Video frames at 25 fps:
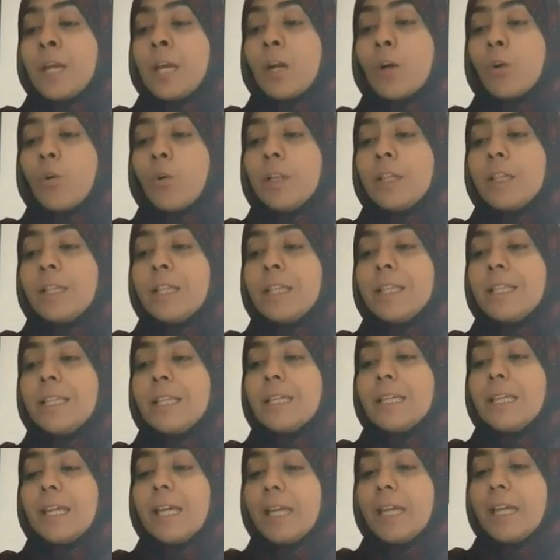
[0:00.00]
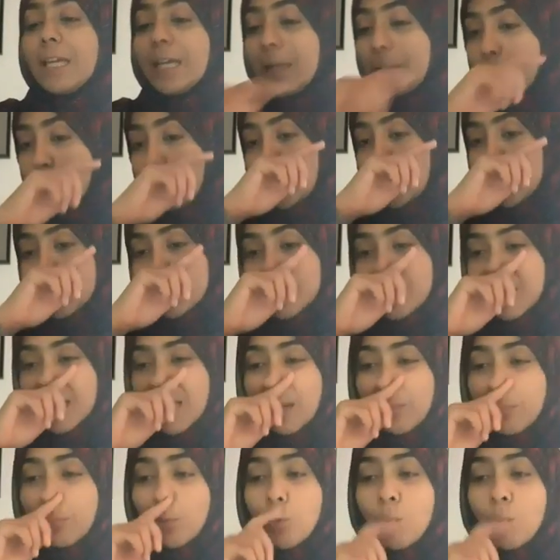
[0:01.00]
Accordingly, the king appointed a